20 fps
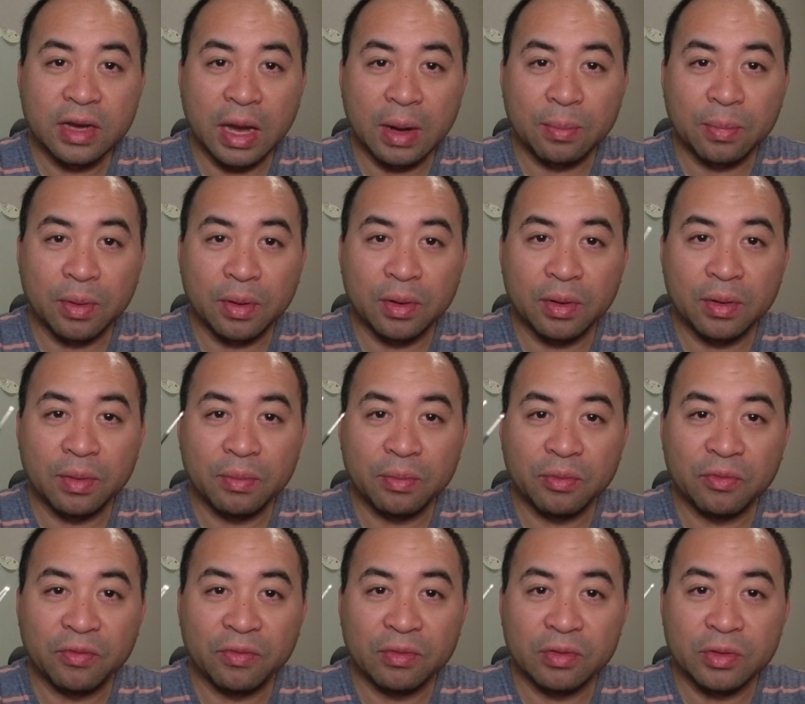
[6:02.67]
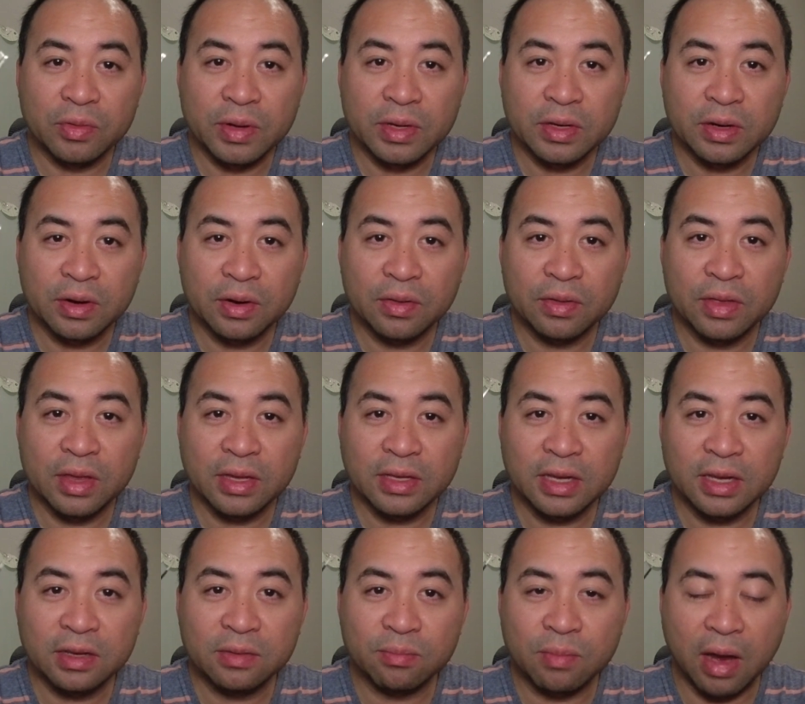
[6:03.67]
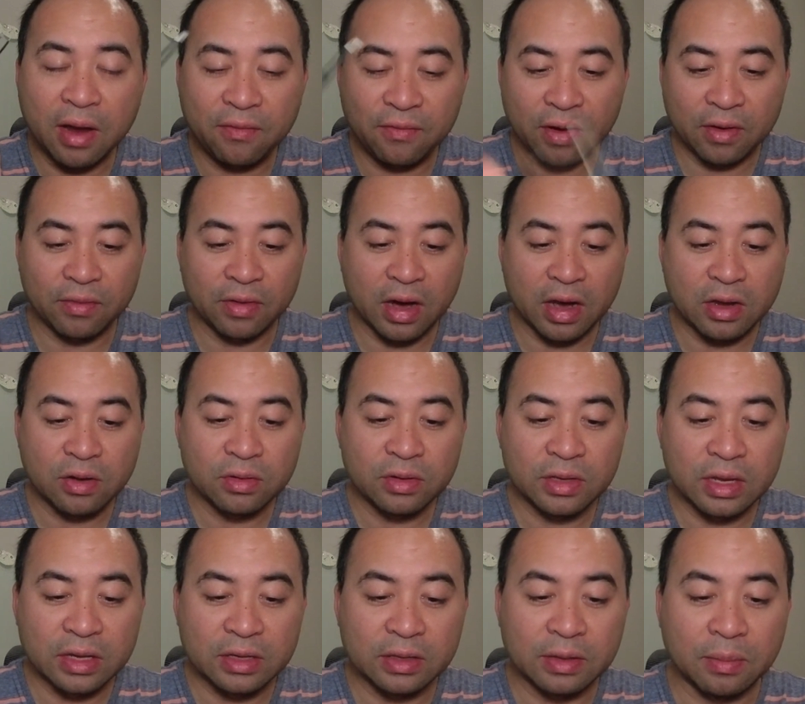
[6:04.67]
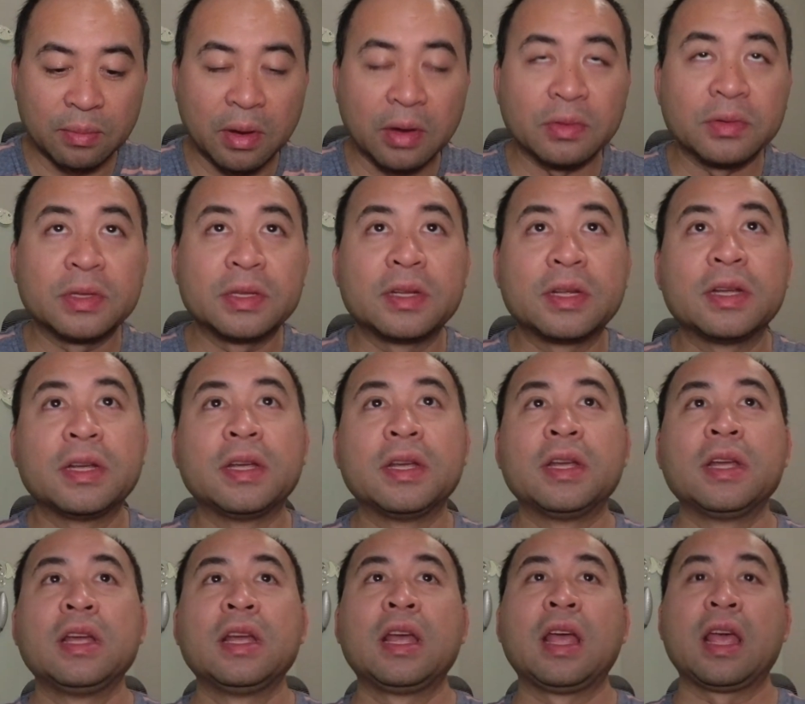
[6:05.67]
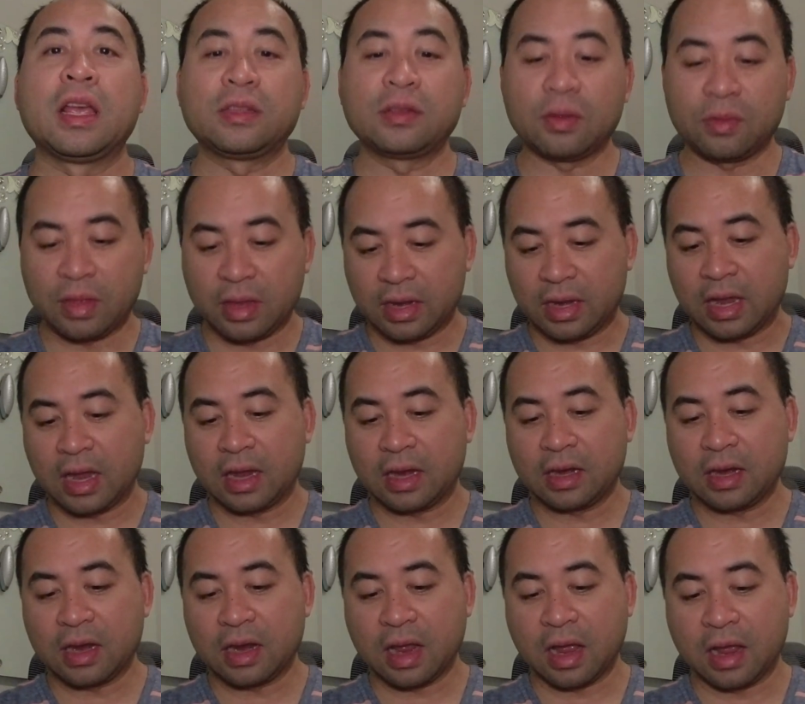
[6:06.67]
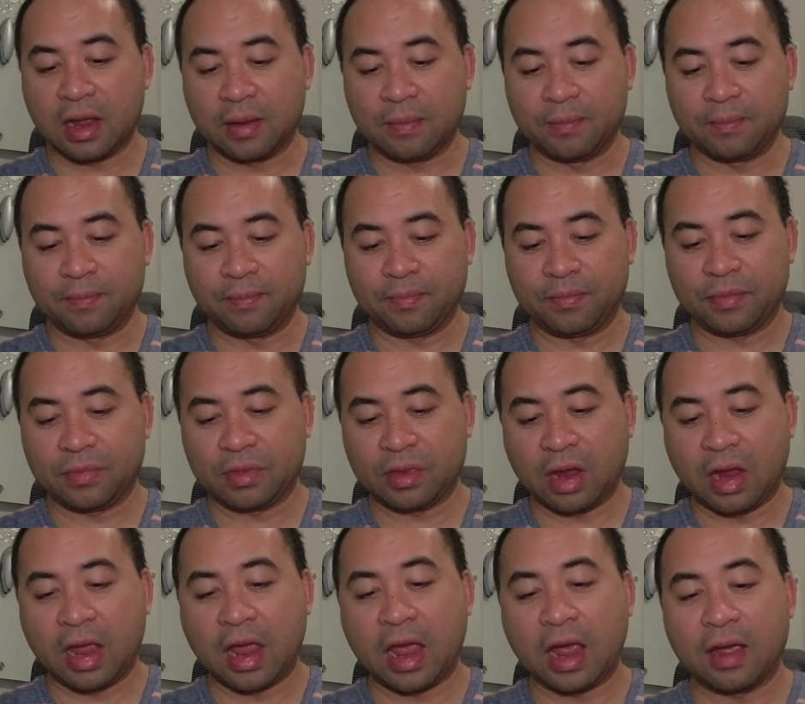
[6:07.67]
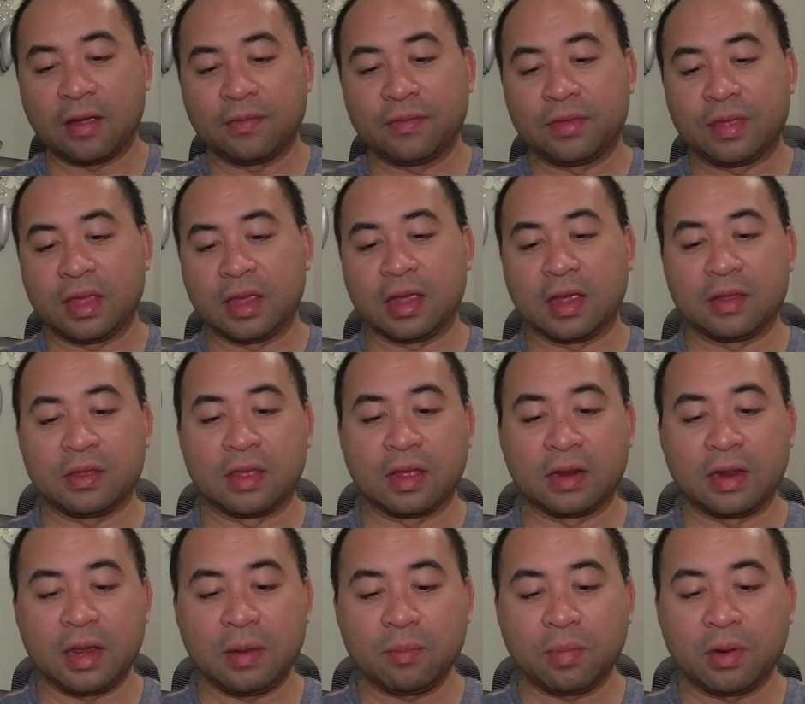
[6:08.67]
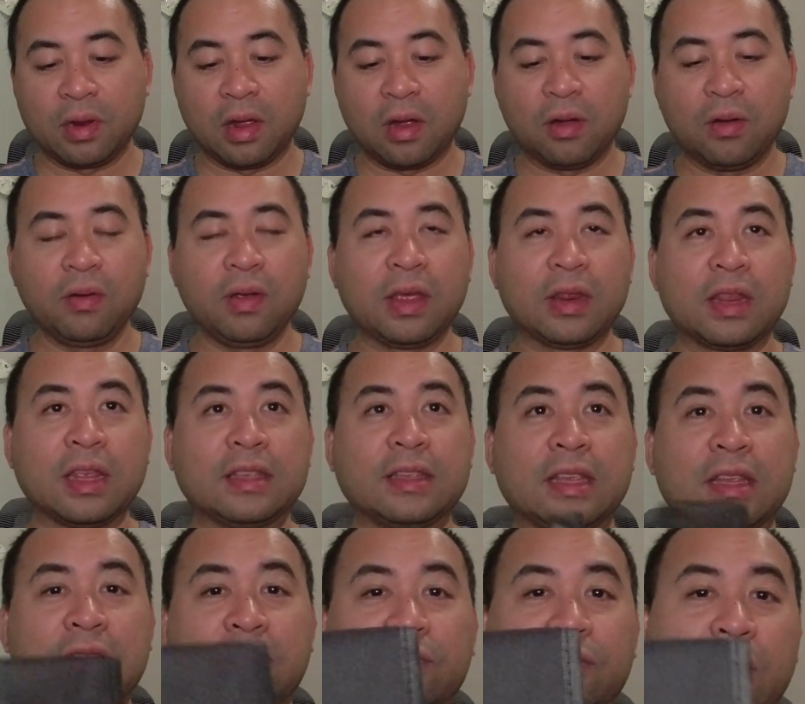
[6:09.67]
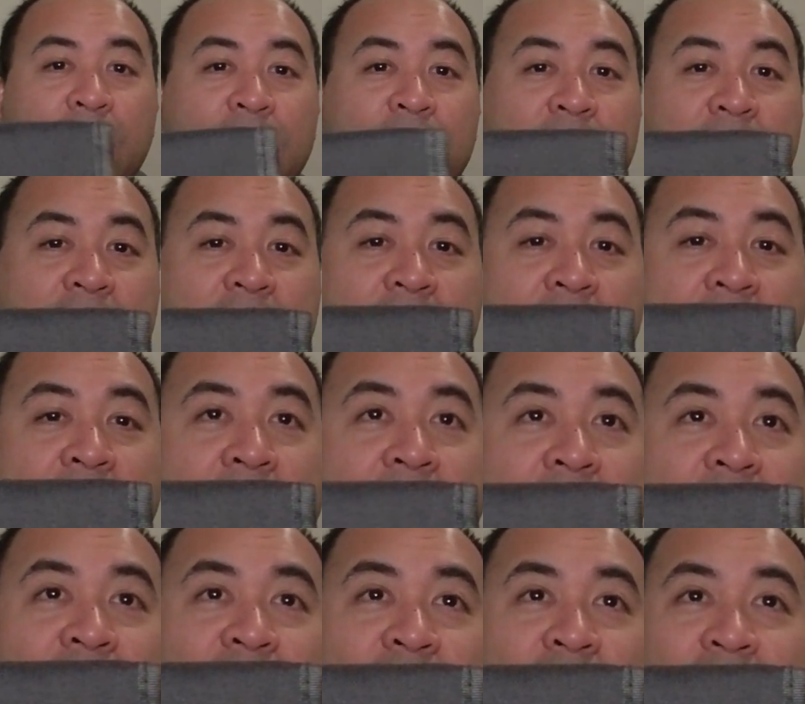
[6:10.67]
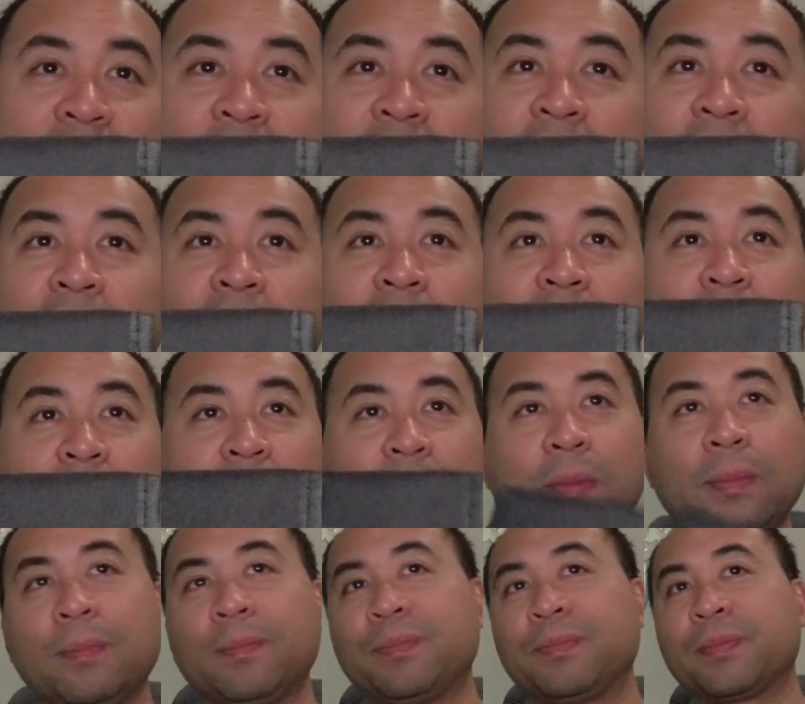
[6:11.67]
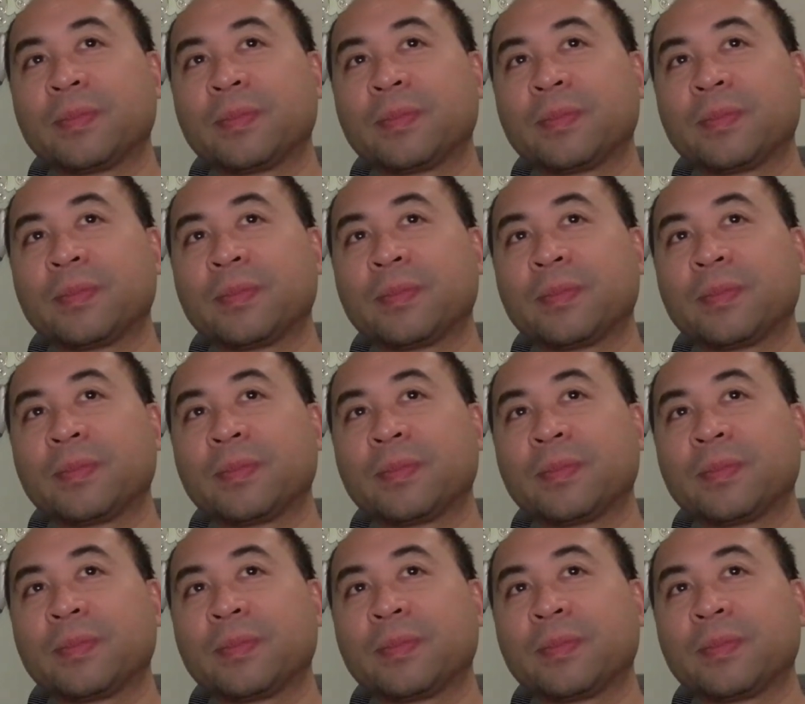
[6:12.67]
tapered tweezer. This is my favorite, I use this the most. And so again, I have the link below, and this is from the iFixit one.